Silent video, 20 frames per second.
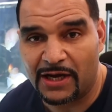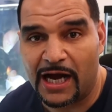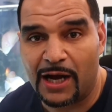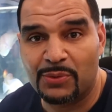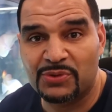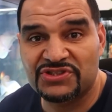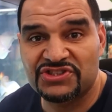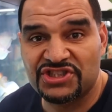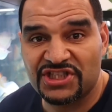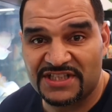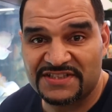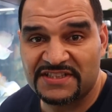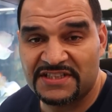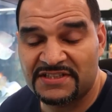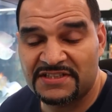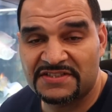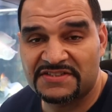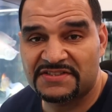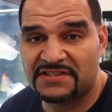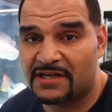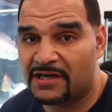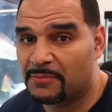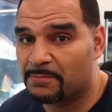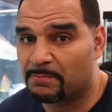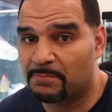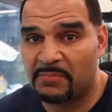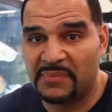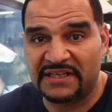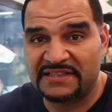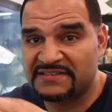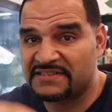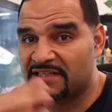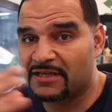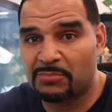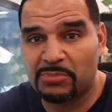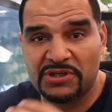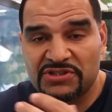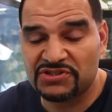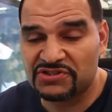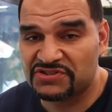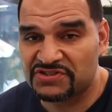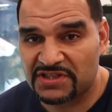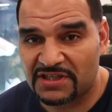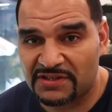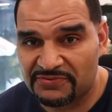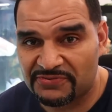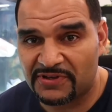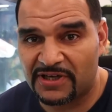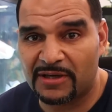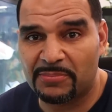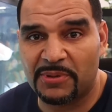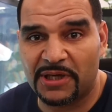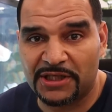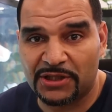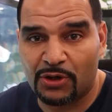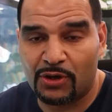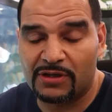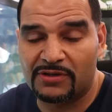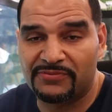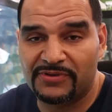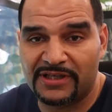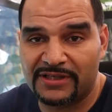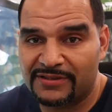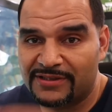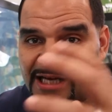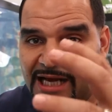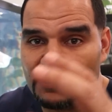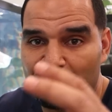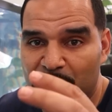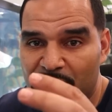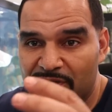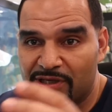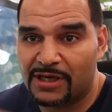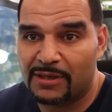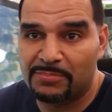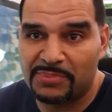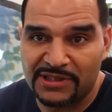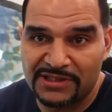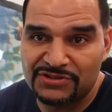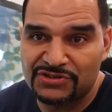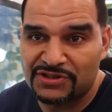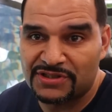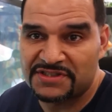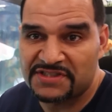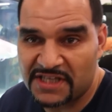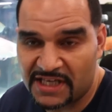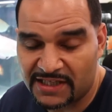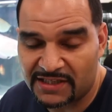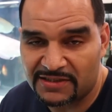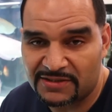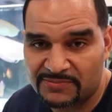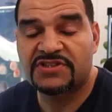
I was just in the sump mixing a bunch of stuff up and all of it got put up into the tank.